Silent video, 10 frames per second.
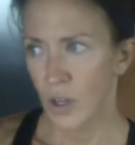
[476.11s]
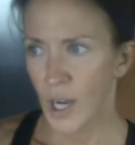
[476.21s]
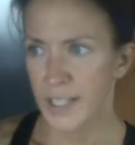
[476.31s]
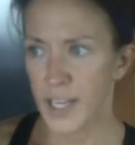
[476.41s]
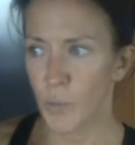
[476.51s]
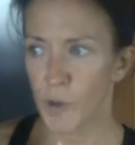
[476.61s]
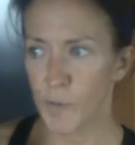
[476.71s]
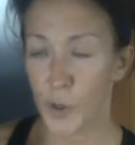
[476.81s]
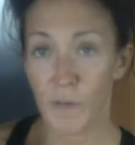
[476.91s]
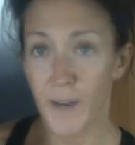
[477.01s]
I'd say
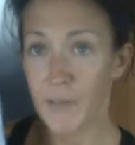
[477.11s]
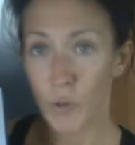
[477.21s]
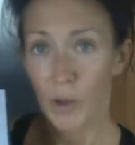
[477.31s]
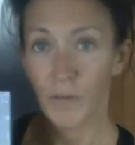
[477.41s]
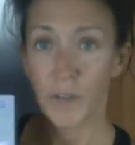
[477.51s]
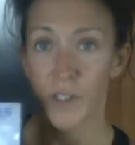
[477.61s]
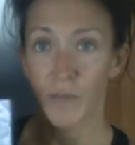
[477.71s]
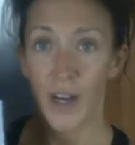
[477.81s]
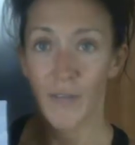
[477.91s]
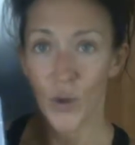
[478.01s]
145 to
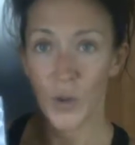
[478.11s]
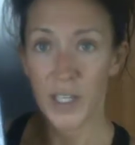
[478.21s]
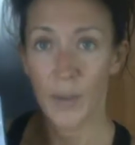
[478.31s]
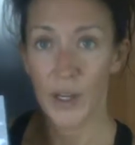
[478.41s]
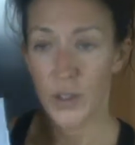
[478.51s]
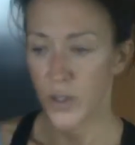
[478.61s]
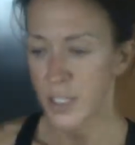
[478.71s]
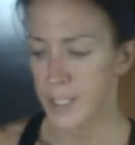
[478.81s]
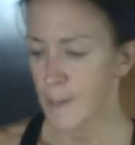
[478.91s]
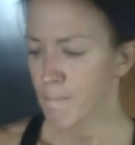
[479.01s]
155 the whole time I do
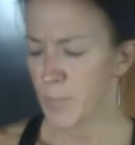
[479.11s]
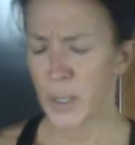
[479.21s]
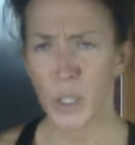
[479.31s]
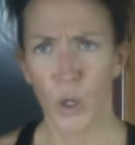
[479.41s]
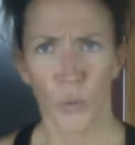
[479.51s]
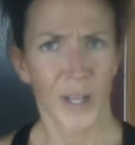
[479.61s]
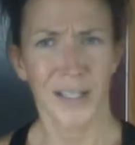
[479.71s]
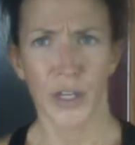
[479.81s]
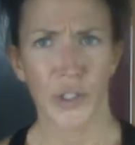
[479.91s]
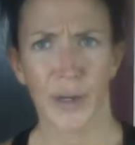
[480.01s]
this. They go, well,
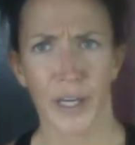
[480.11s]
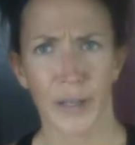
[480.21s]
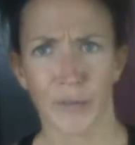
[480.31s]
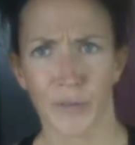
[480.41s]
that's not doing anything